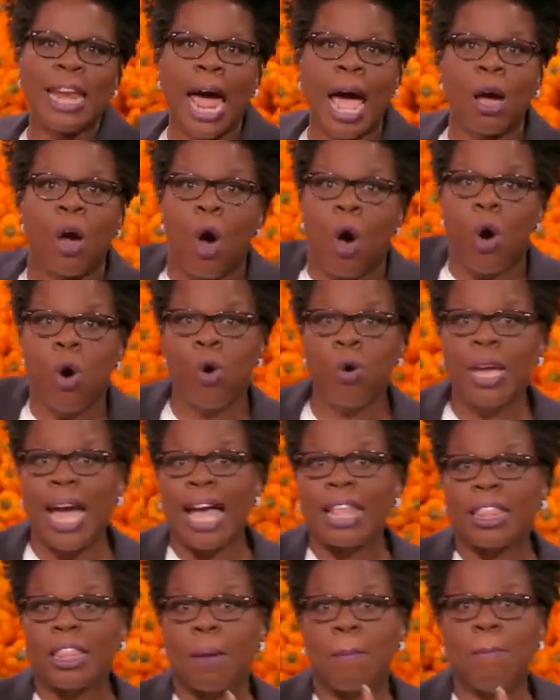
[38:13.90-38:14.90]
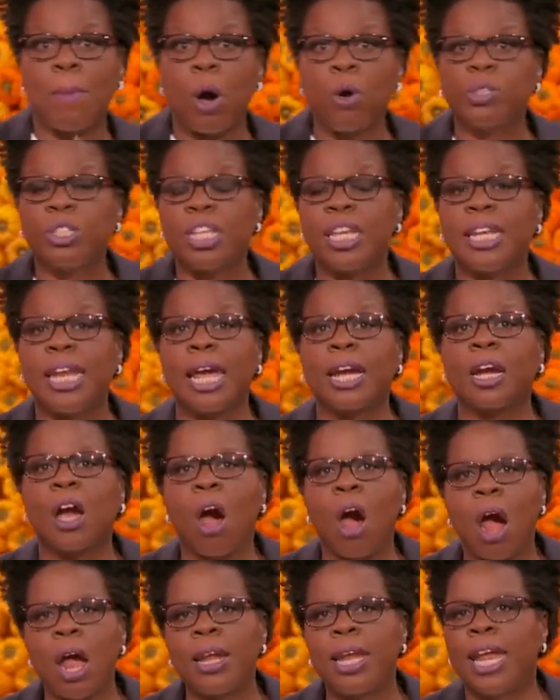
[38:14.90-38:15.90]
out who got the most in their
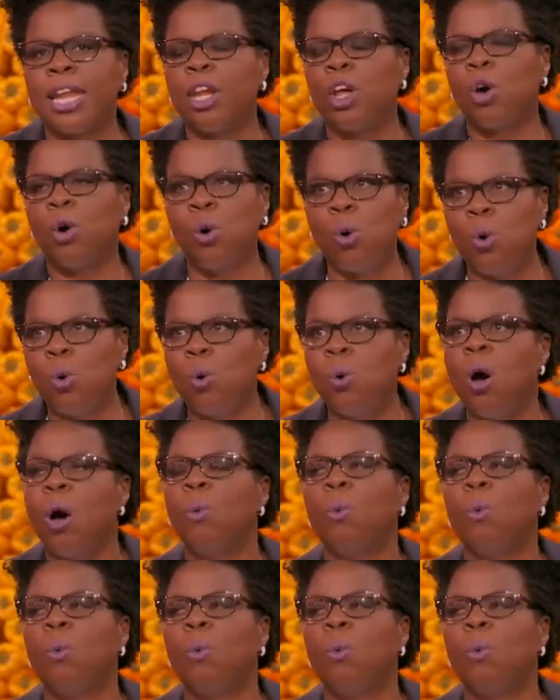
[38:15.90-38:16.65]
cart and who